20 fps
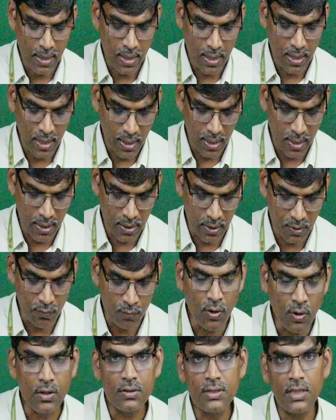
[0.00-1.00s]
and
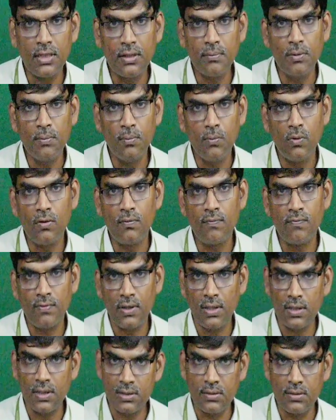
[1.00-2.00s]
you want to set up the more
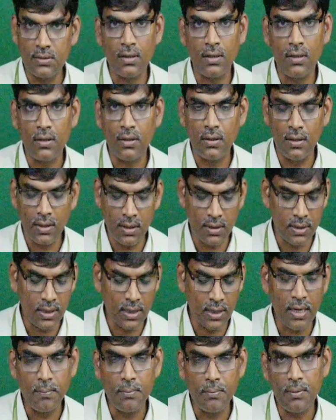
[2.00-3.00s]
flux,
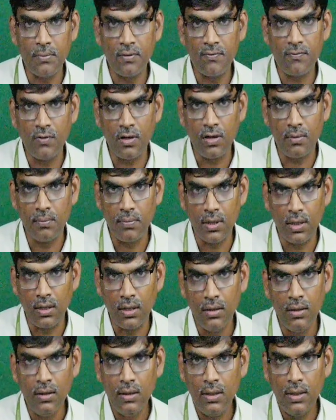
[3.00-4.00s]
either MMF
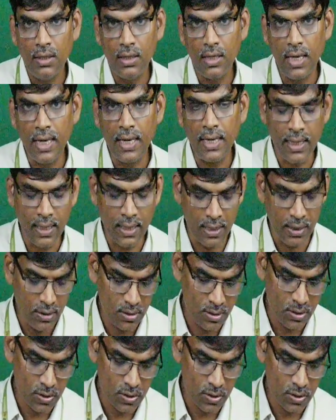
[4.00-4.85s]
formula Ni.